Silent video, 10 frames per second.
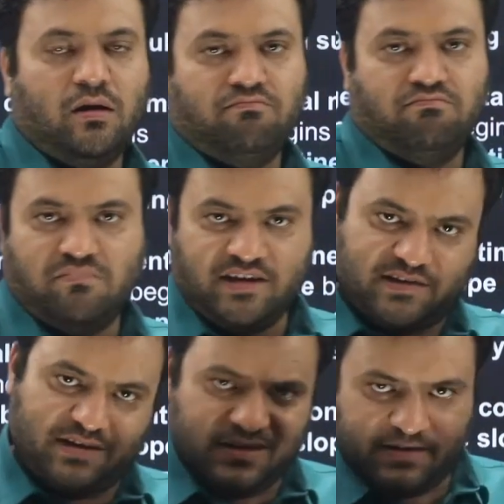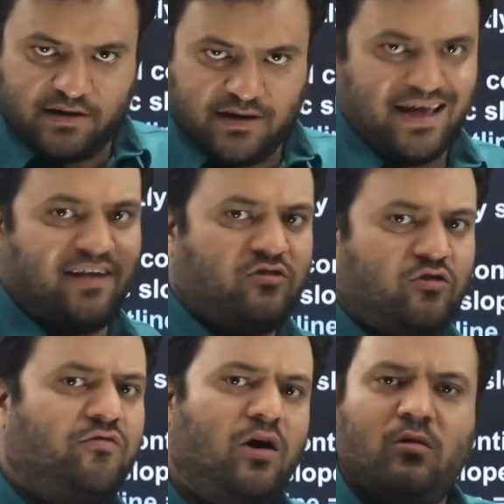discussed. As of
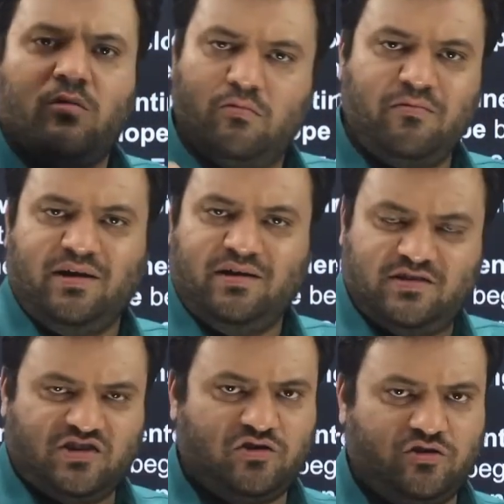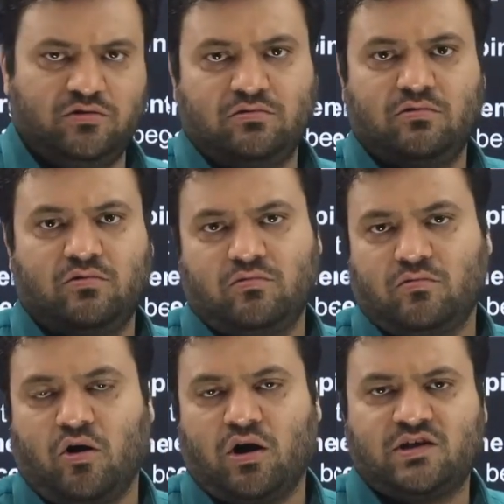now, we just
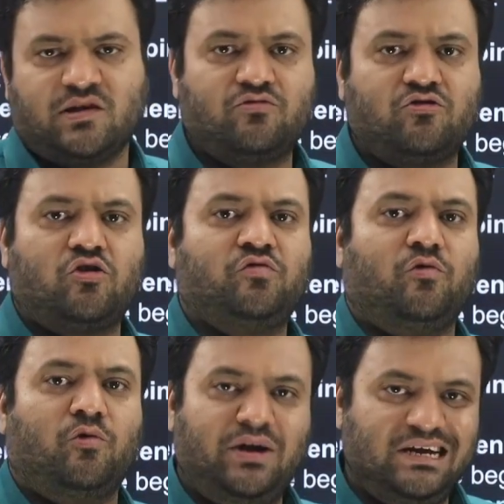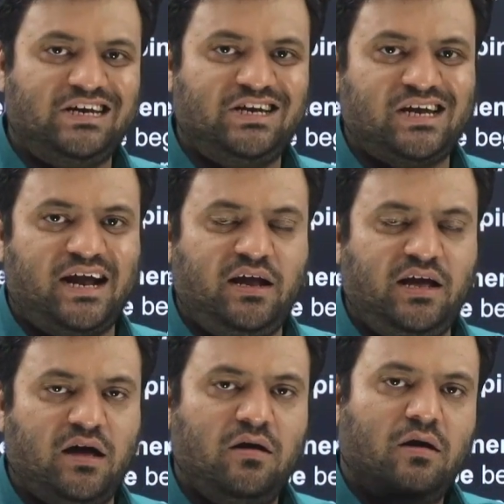got some sort of orientation idea.
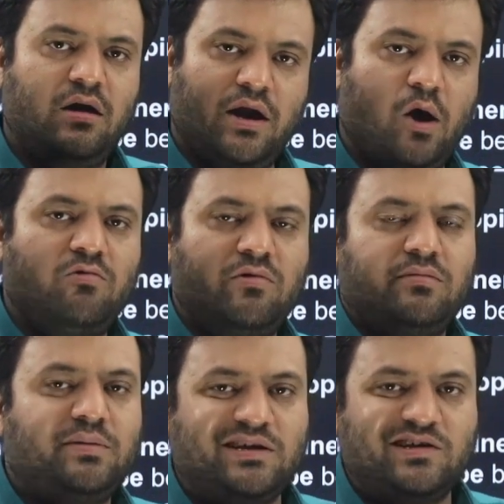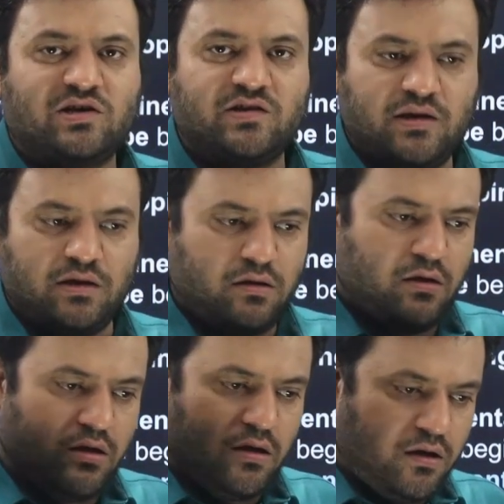Now we will be discussing
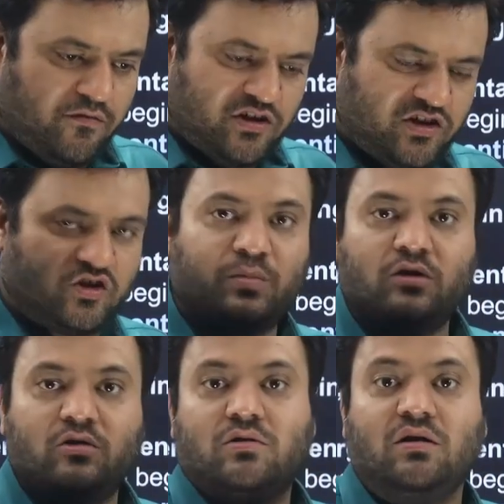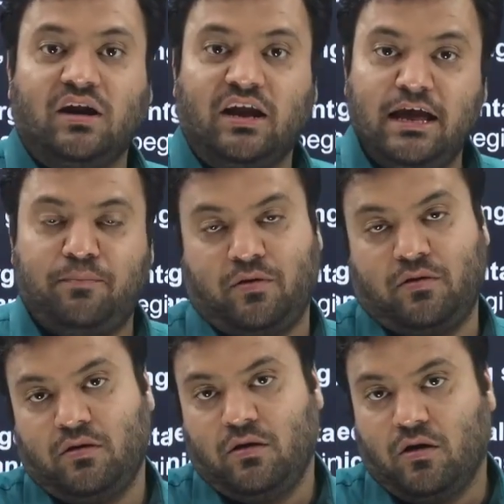with respect to the deep,
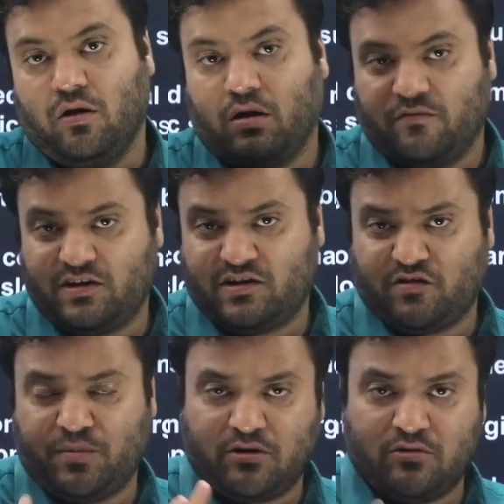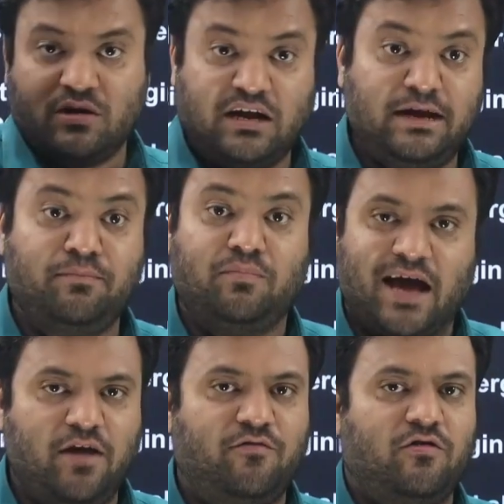or with respect to the deep
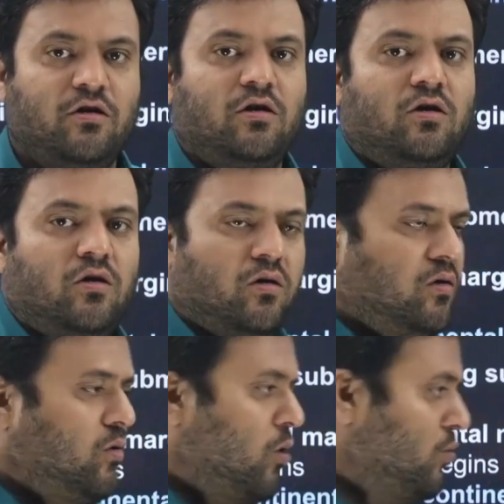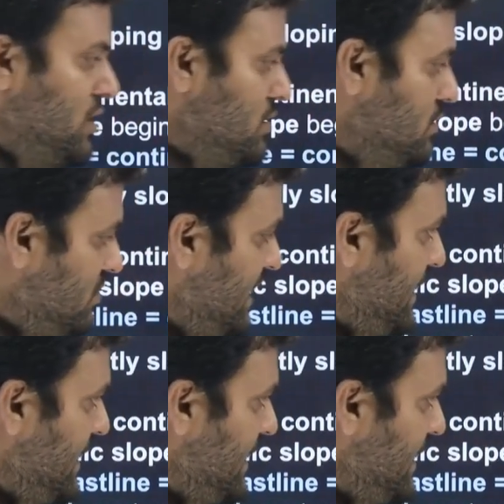dive over the